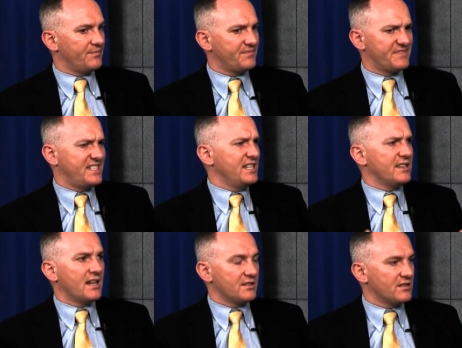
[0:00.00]
seeing
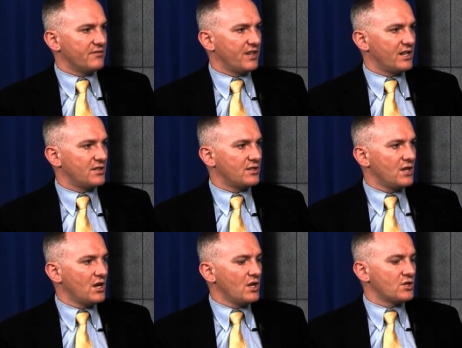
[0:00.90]
that as an advantage.
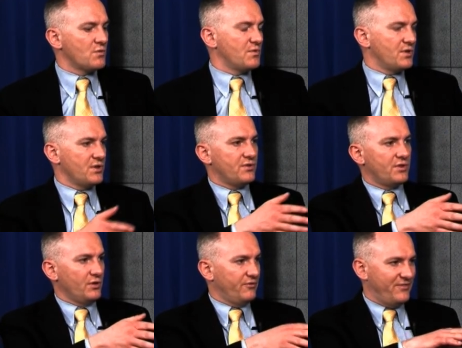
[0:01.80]
So
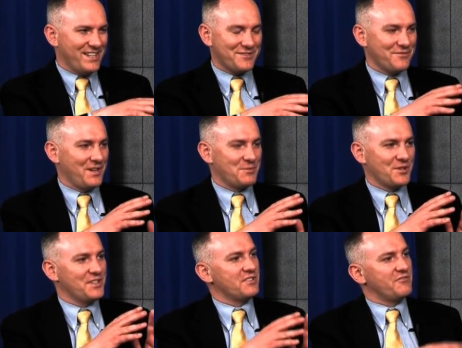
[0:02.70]
I'm sorry,
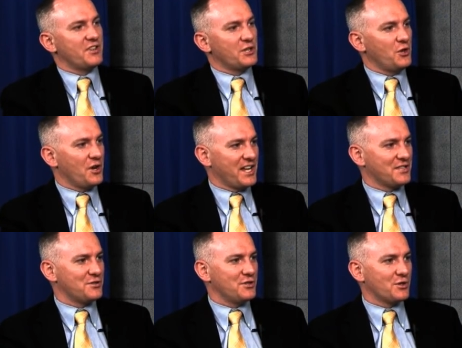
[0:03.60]
that's a very long
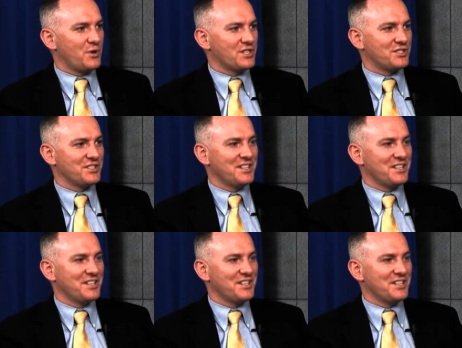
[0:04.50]
answer to your question.